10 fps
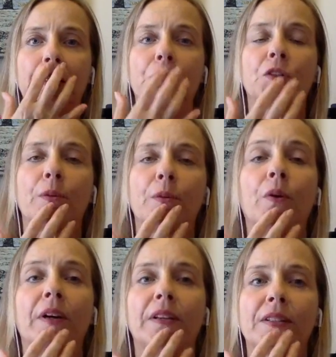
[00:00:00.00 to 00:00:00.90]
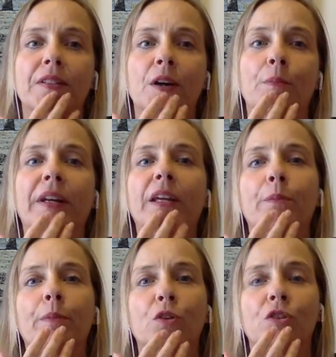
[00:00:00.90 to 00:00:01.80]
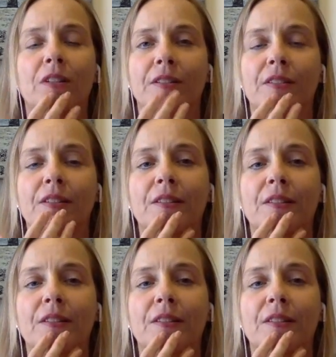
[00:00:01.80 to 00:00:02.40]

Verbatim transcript: Chin point, so many emotions.